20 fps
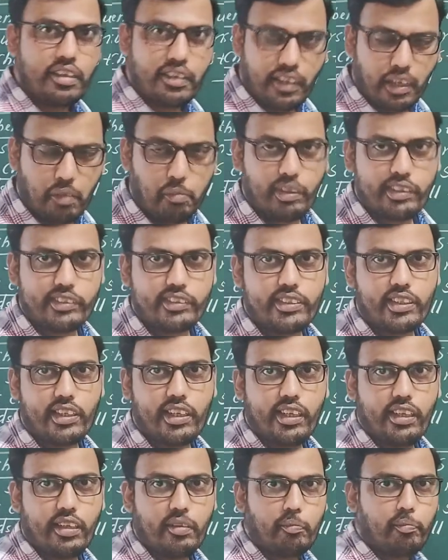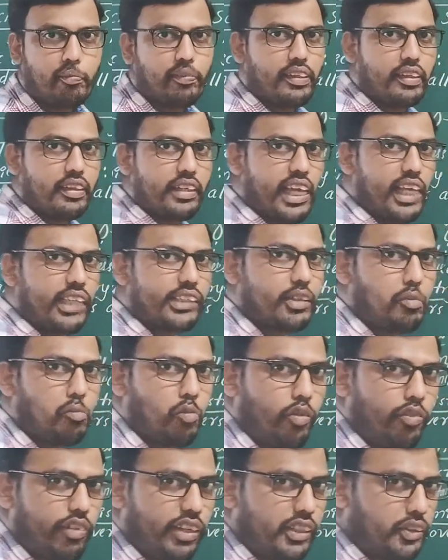chemistry. Next,
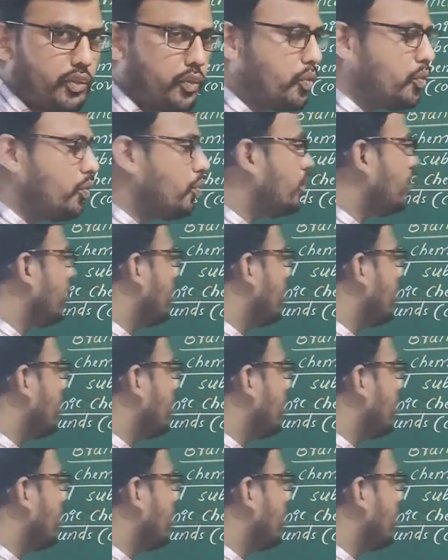moving to